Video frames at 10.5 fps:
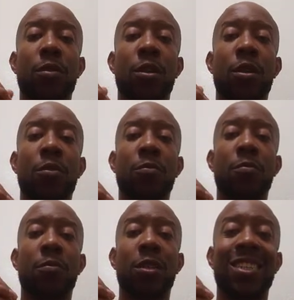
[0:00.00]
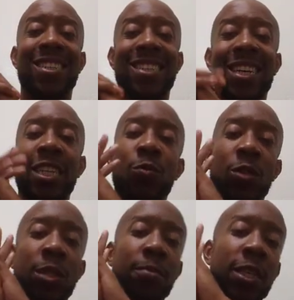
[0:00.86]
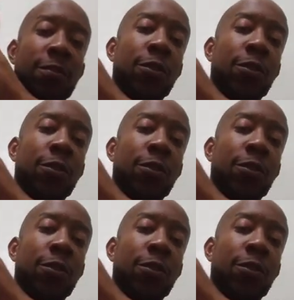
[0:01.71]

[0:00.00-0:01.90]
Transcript: You know, she does what's best